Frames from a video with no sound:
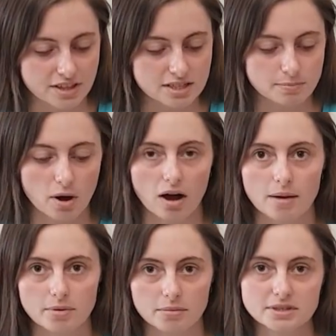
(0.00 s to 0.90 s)
this pot,
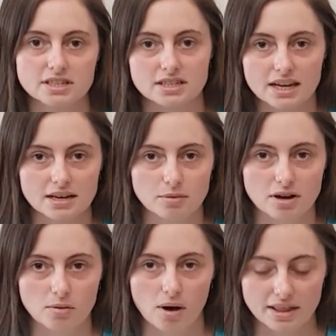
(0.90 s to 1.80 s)
I probably didn't need
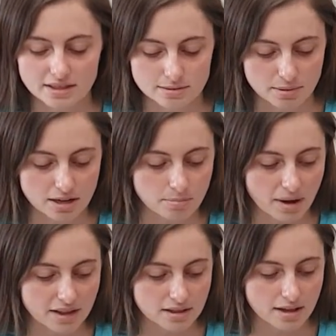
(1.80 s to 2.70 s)
one quite this big,
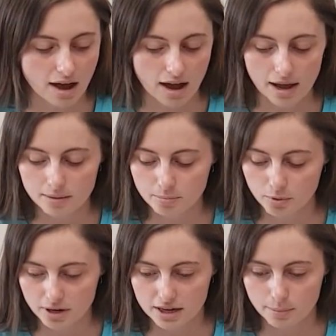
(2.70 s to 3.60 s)
but I
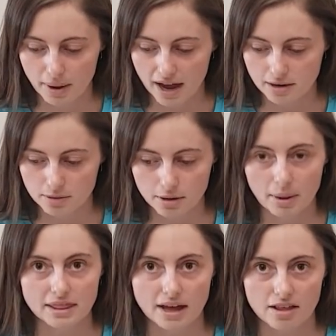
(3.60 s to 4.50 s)
bought it in a pack when I
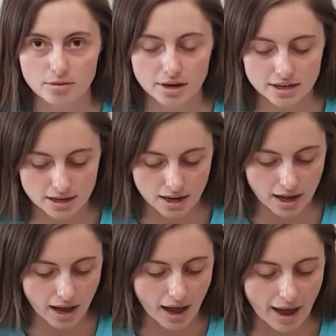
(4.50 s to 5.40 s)
made the other one.
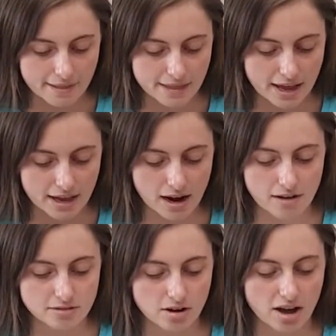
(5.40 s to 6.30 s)
And then
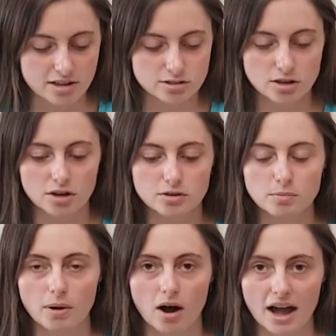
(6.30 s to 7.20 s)
I've got a circle
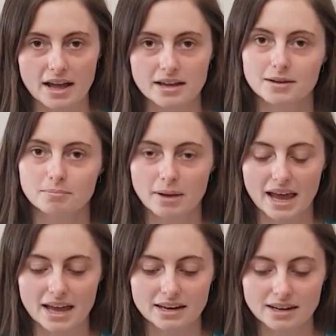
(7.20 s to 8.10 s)
pie
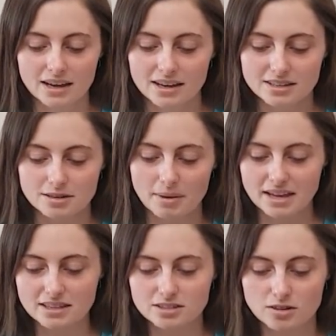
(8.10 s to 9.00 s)
pan to
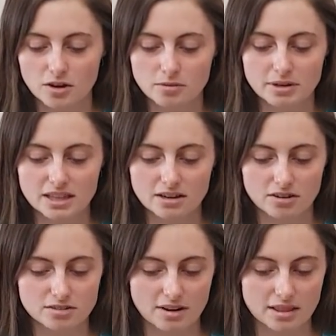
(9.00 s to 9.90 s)
make the circle bit that
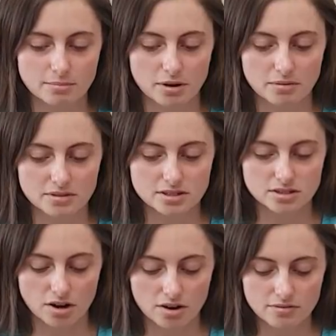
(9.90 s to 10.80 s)
goes around the bottom of the
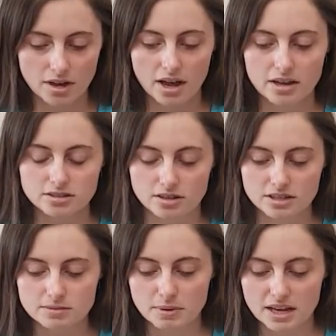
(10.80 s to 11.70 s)
stove. So
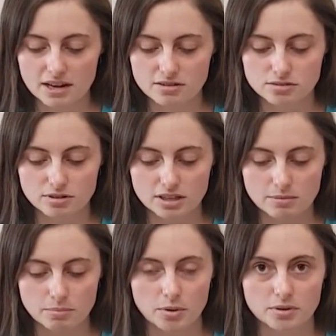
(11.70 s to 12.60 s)
this bit here is really
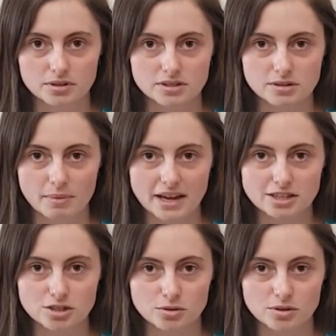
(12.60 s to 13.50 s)
important to make
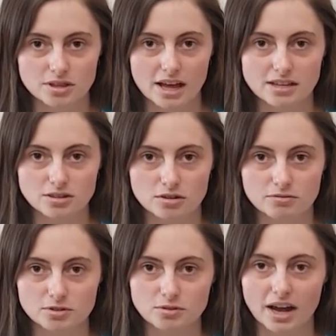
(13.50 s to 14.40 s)
sure that your
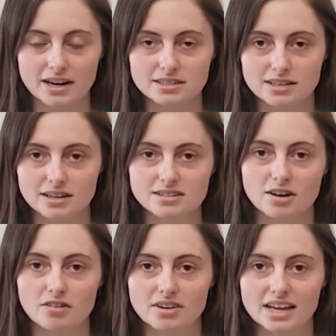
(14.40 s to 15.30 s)
fuel canister doesn't
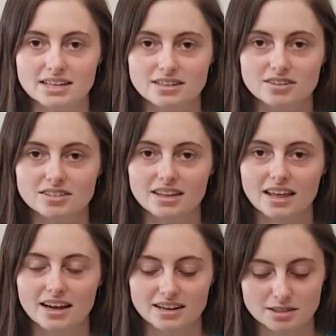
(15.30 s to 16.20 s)
overheat, because then
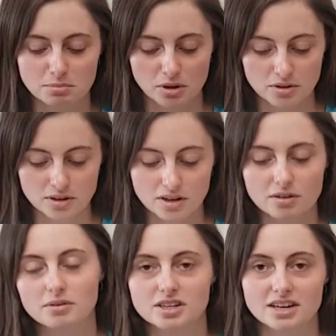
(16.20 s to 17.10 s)
they can explode,
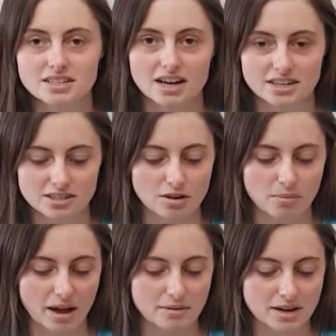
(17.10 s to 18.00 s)
which I didn't actually know
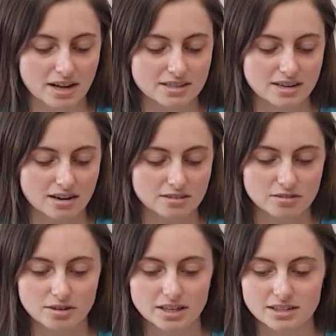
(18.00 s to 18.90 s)
about when I started
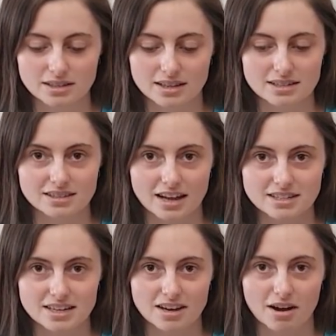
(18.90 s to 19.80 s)
looking into these
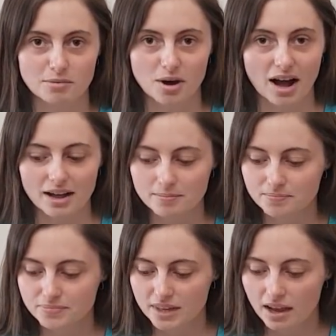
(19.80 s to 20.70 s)
like DIY
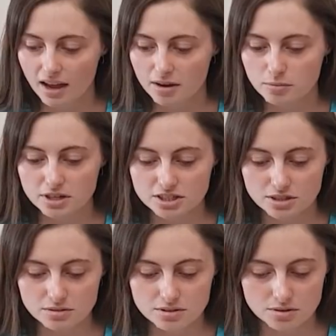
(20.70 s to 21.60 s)

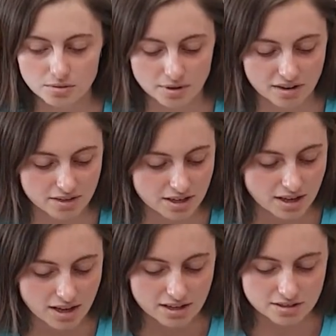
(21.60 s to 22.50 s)
windshields or whatever.
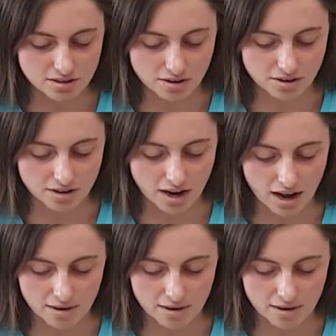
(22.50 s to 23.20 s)
So